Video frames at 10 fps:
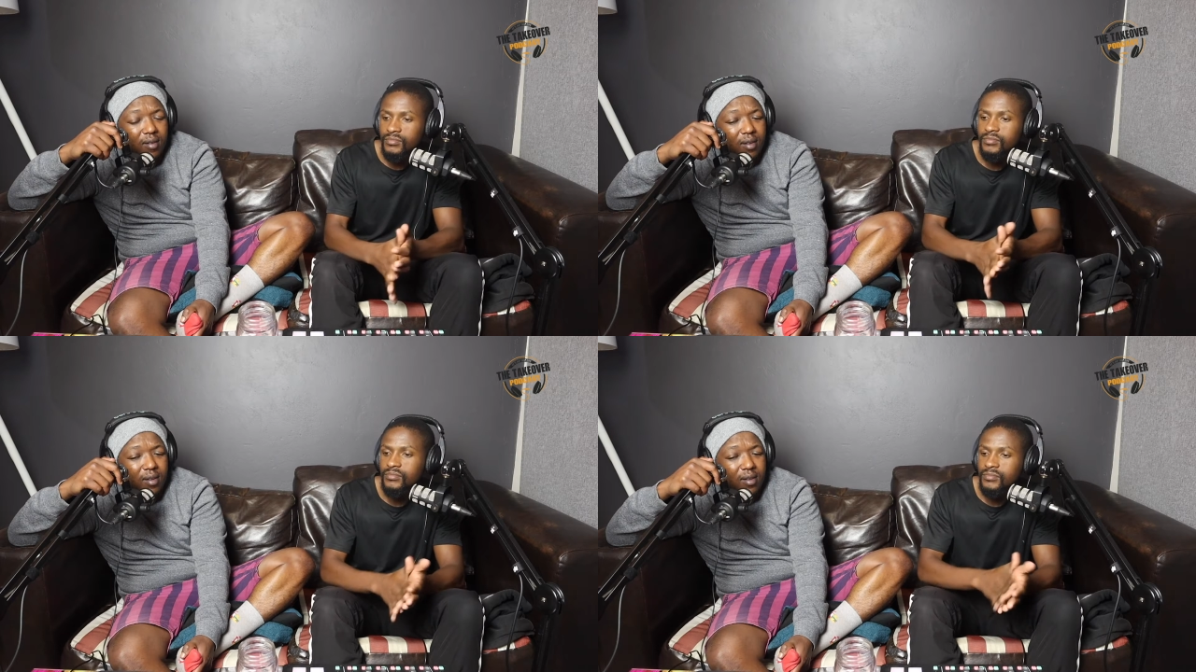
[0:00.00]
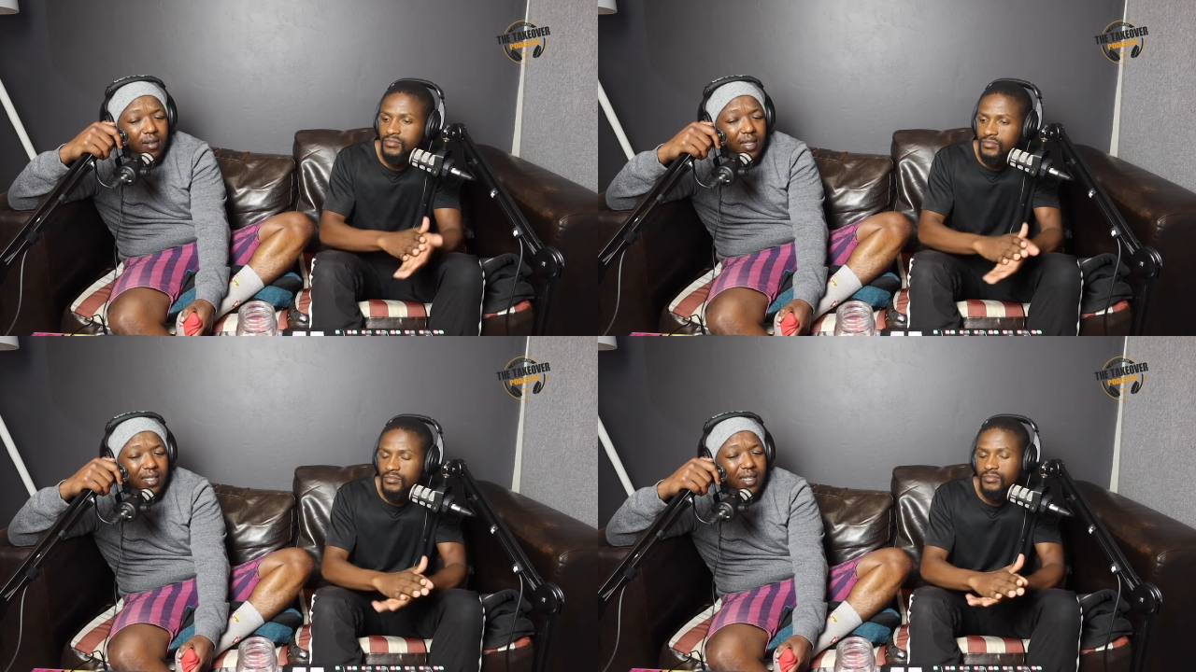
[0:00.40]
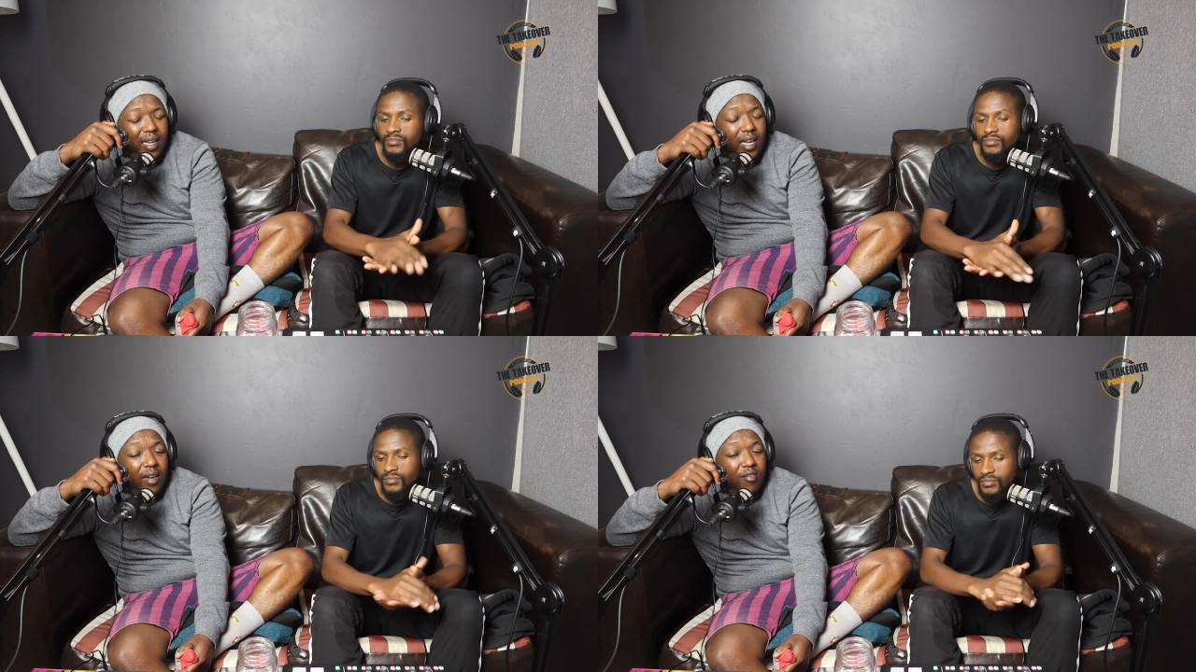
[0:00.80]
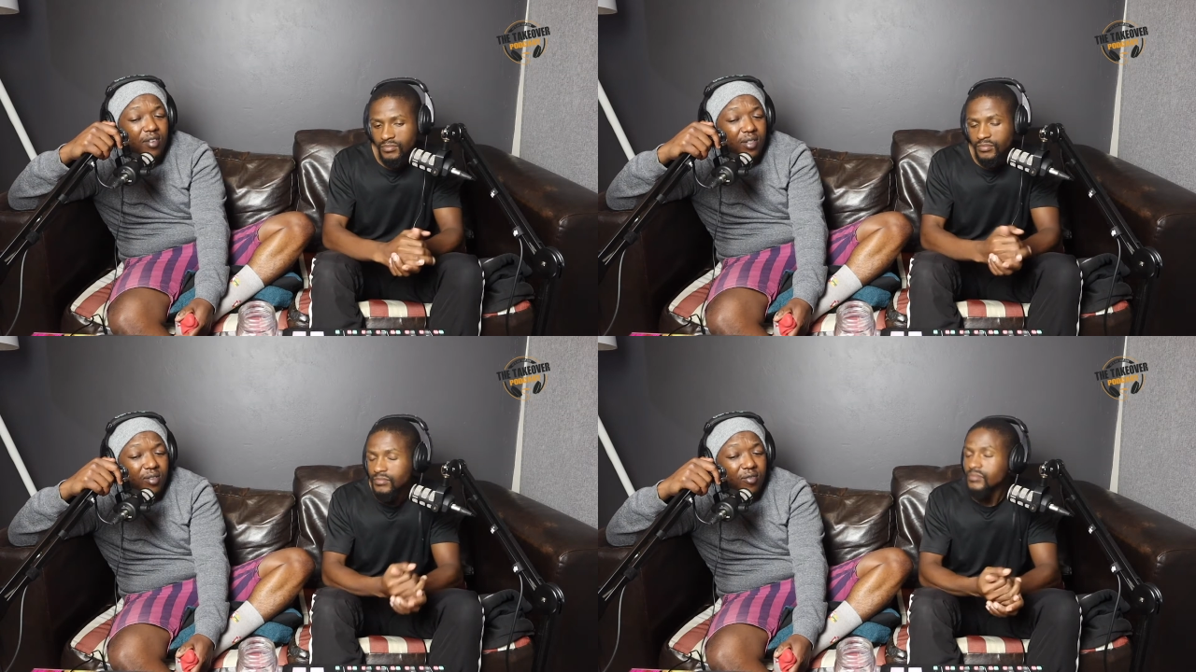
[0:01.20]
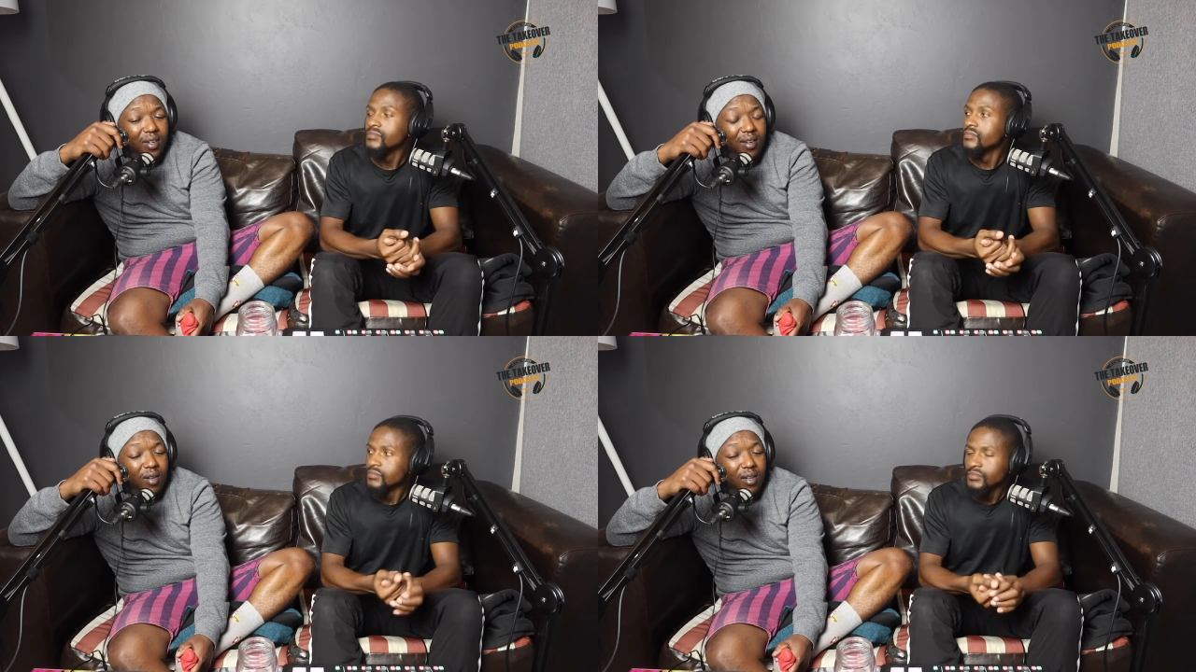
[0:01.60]
Speaker 1: uh, that's an average of an,
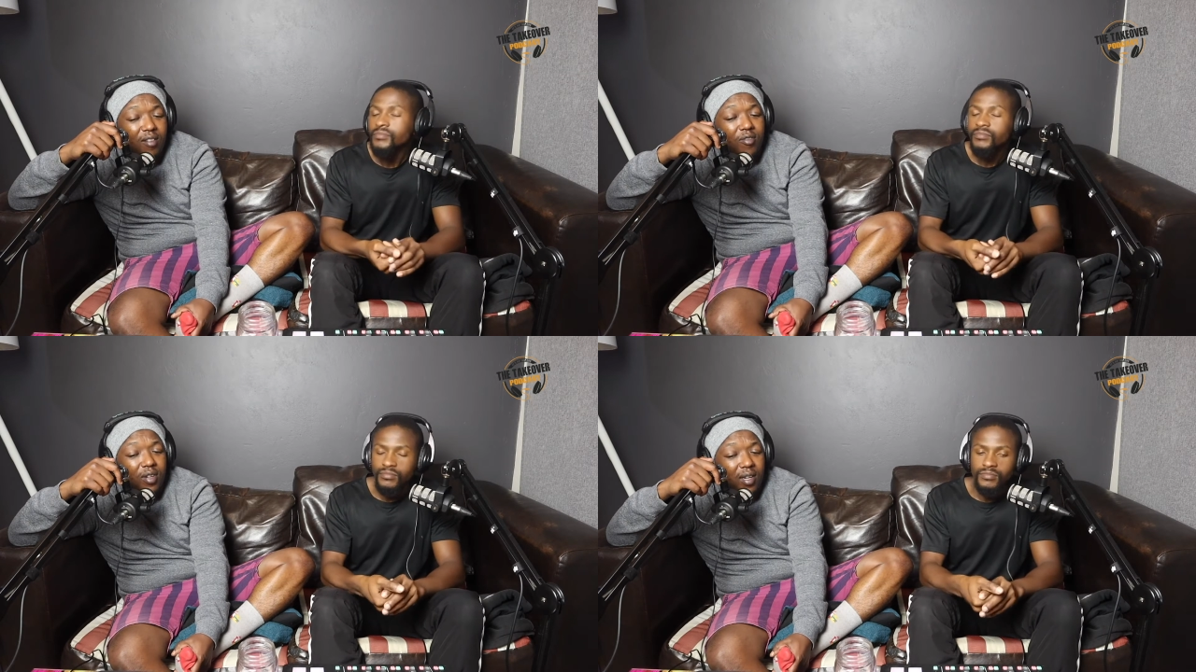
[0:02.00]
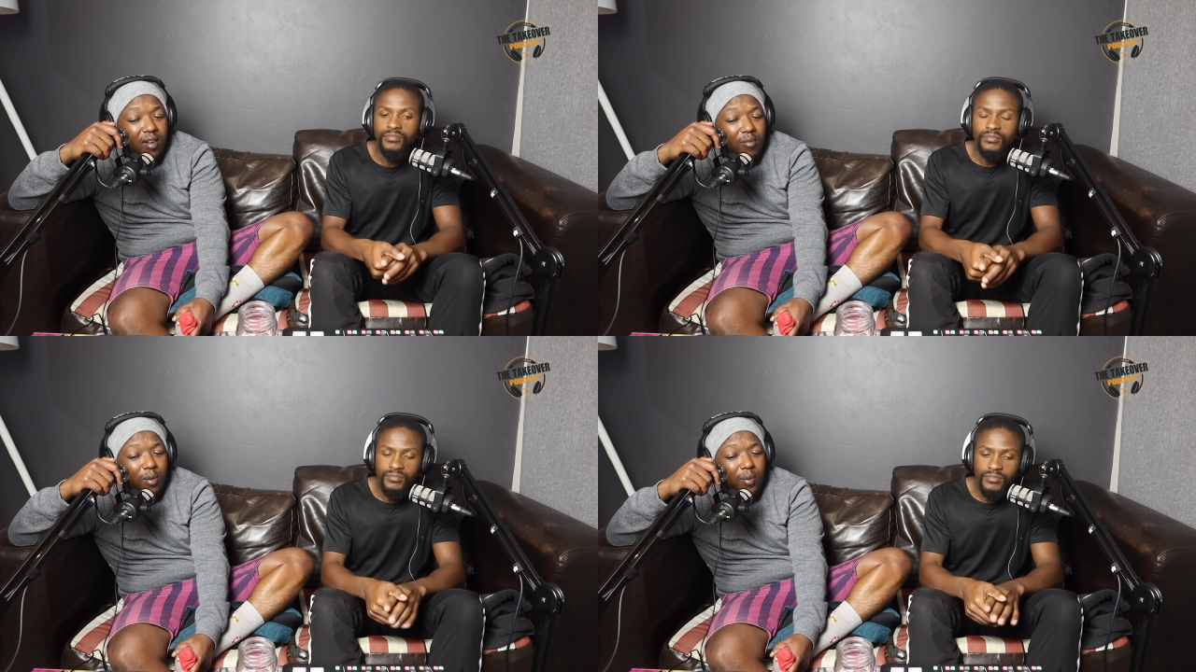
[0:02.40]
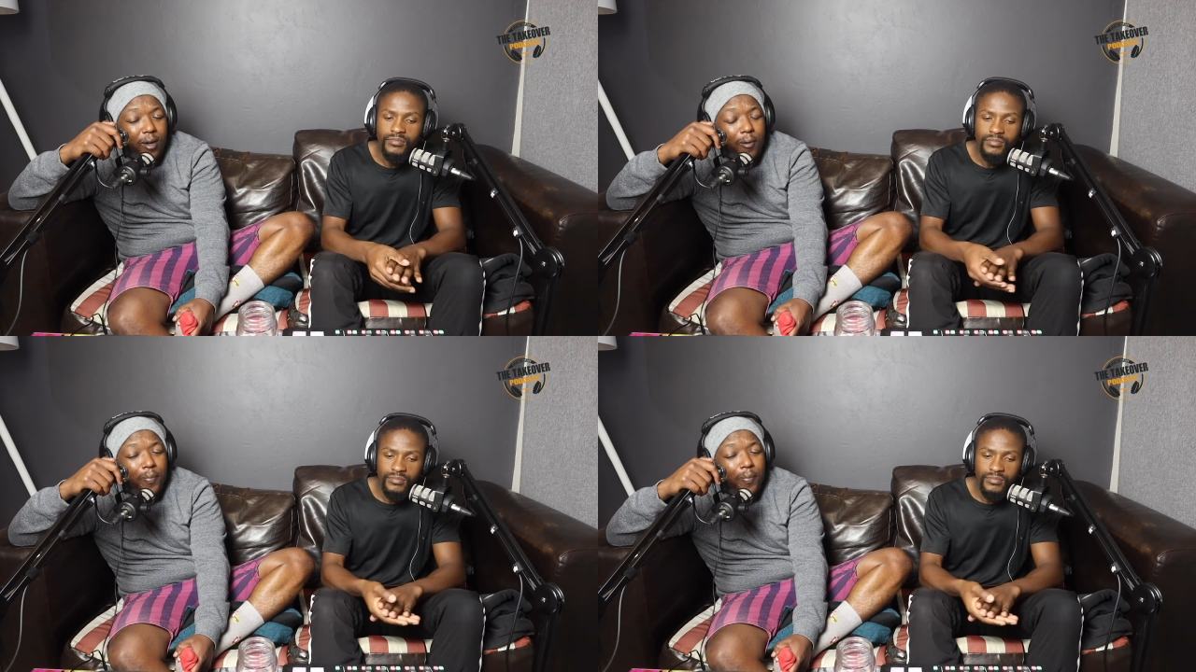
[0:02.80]
an, of an album now.